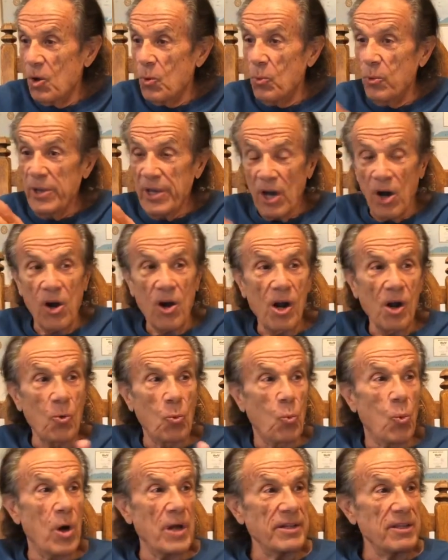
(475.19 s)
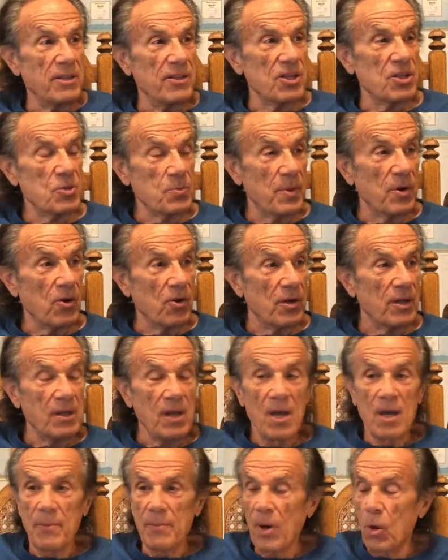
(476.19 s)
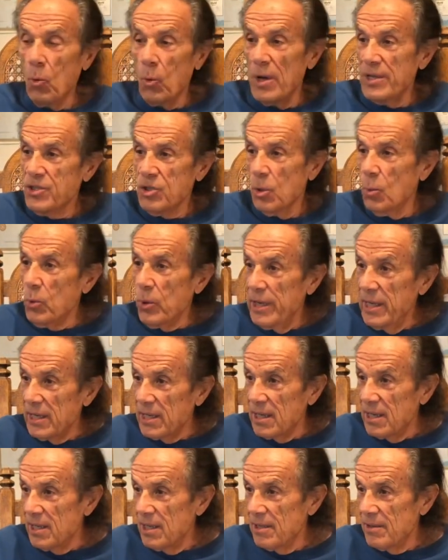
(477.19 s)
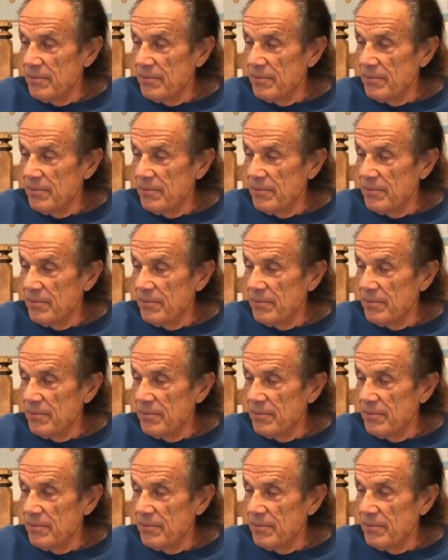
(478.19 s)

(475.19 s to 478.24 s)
We are one in the Spirit. But what's a we?